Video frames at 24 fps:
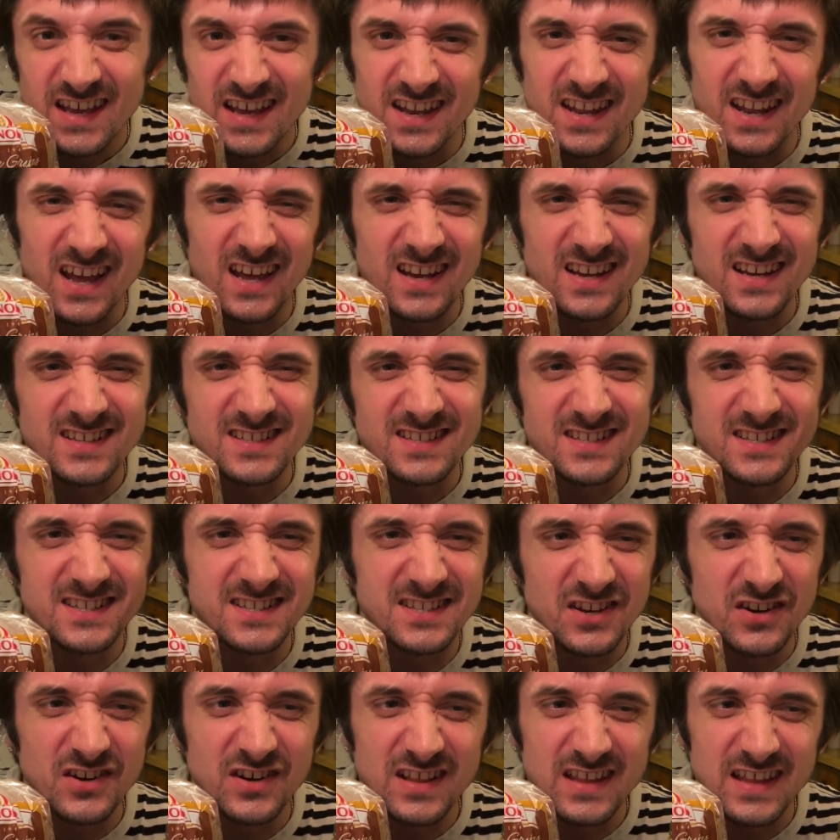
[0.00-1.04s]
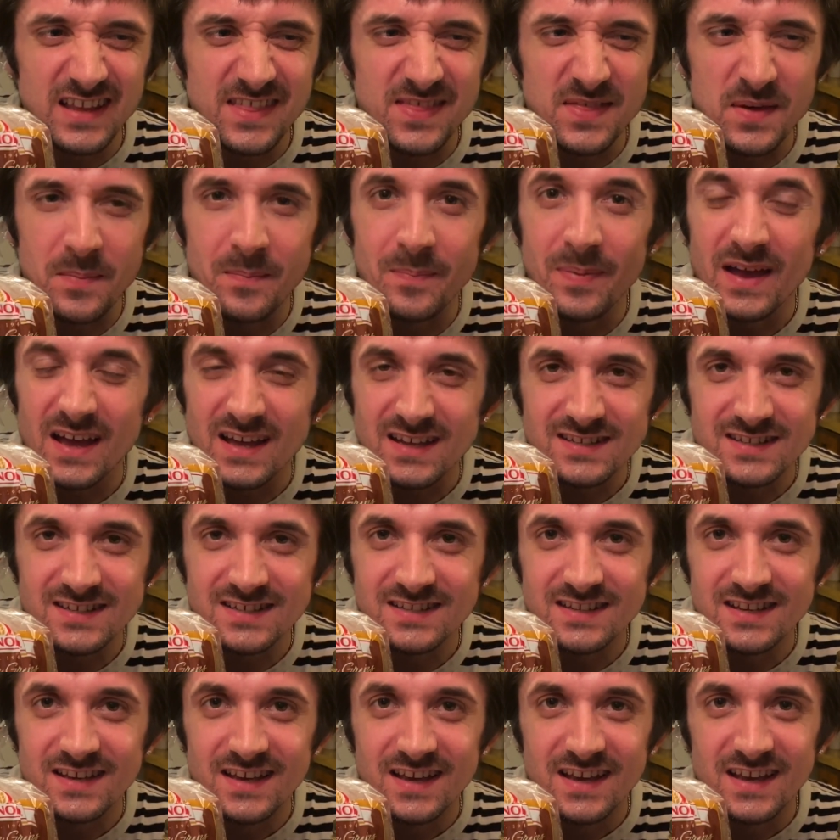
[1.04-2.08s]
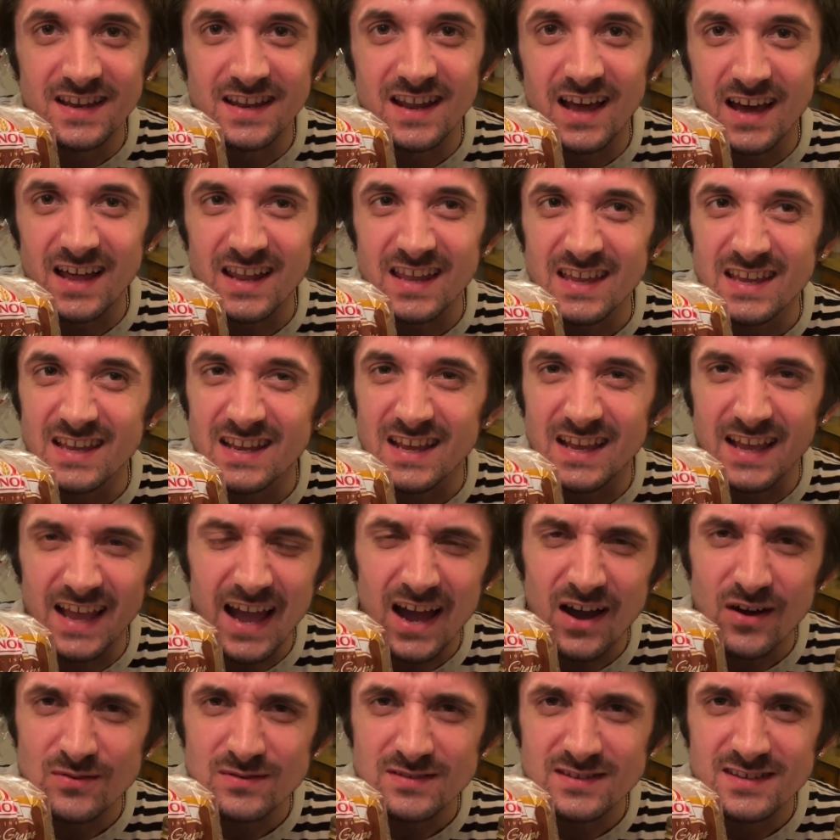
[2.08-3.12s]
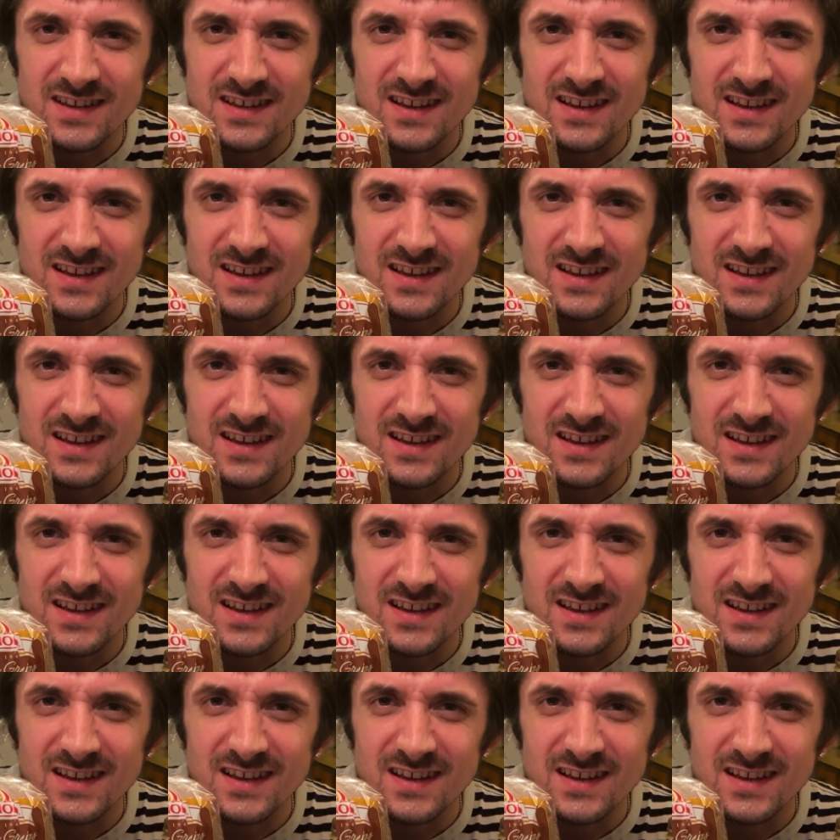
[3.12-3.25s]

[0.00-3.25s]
not necessarily the best, not eating out,